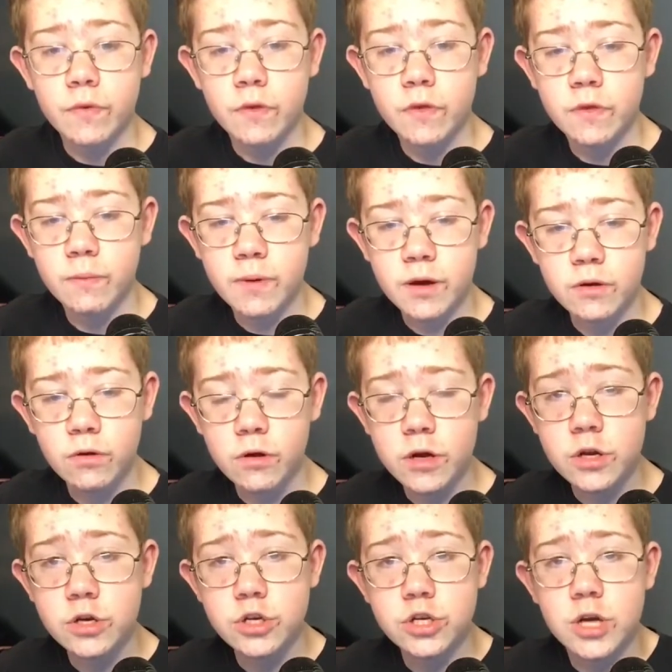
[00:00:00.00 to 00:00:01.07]
The
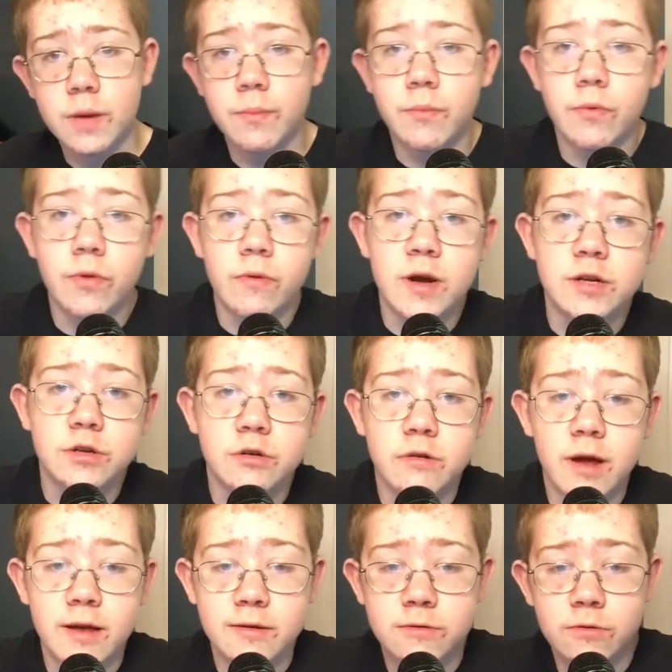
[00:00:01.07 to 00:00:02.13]
Mandalorian ship, the Razor
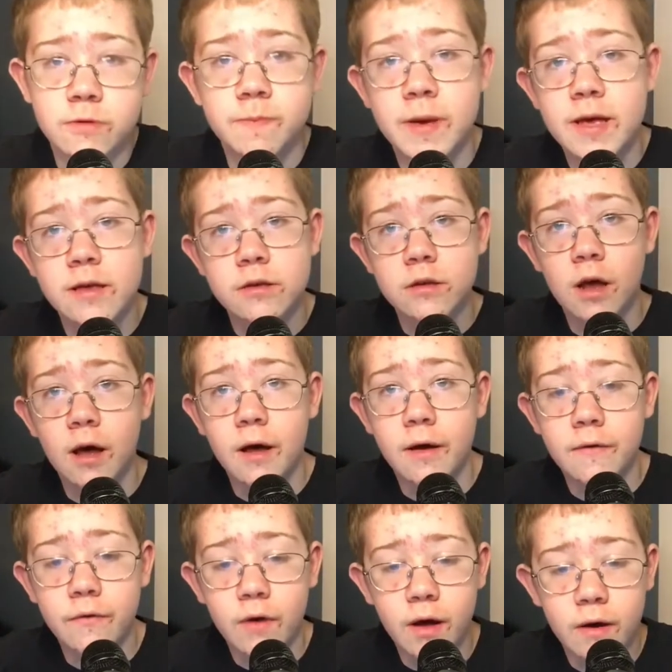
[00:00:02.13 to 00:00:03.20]
Crest, was based
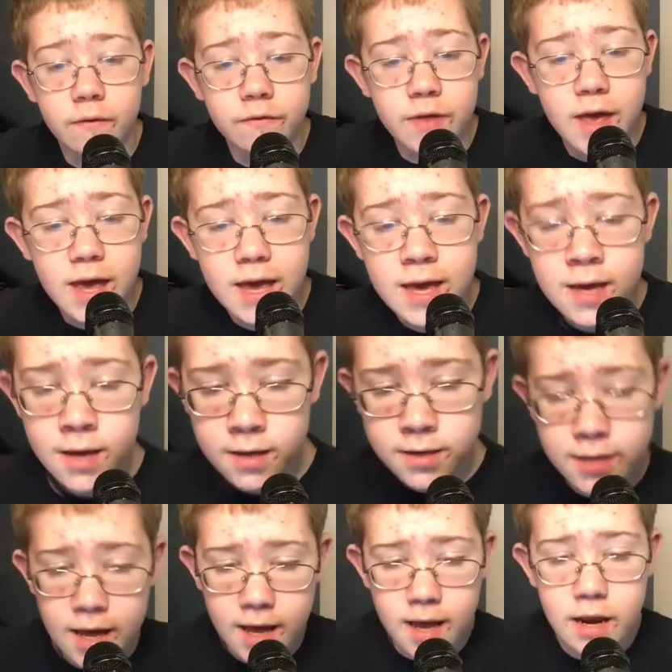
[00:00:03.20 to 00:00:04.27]
off of the
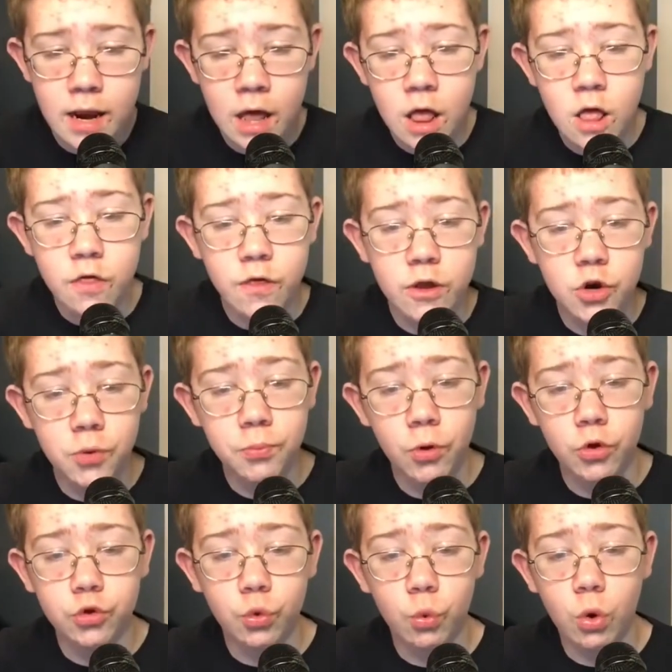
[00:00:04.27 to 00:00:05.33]
A-10
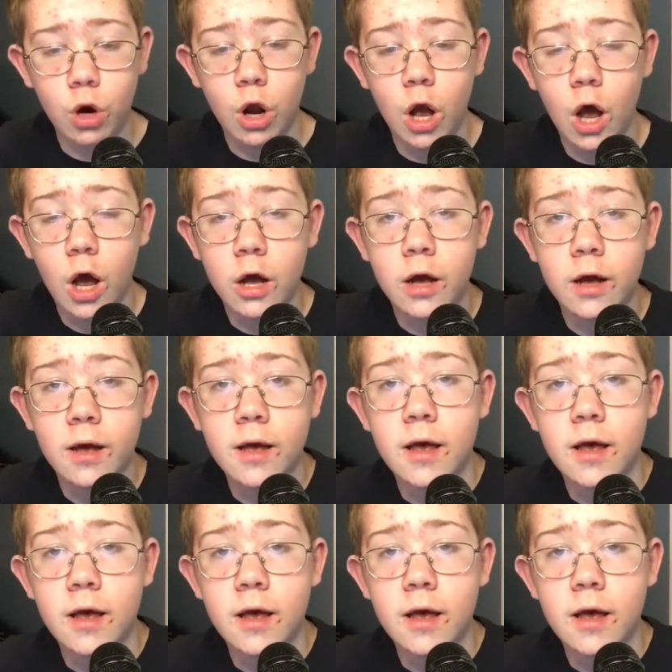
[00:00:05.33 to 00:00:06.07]
Thunderbolt Warthog,